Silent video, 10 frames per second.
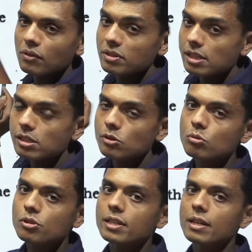which is
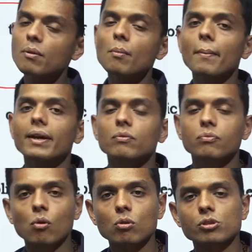used in our mobile
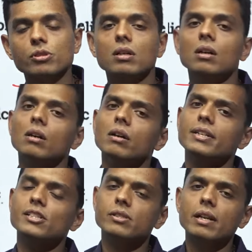phones,
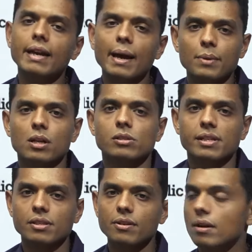digital cameras,
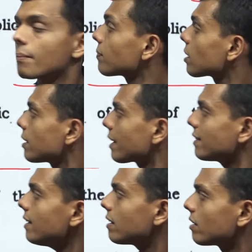etc. Like
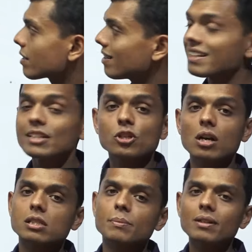the
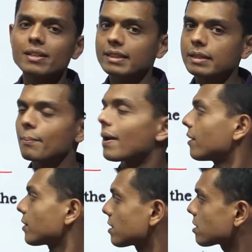rechargeable lithium
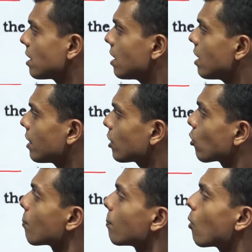batteries.
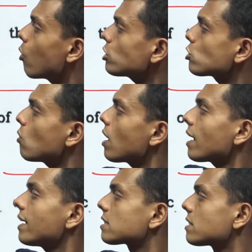Now,
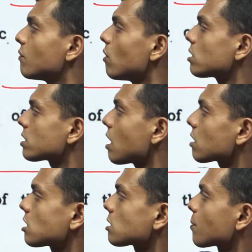Botswana is the world's
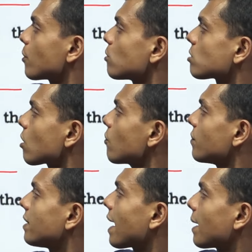largest producer of
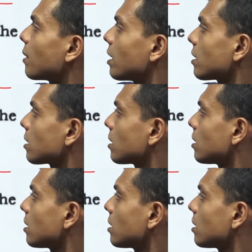diamond.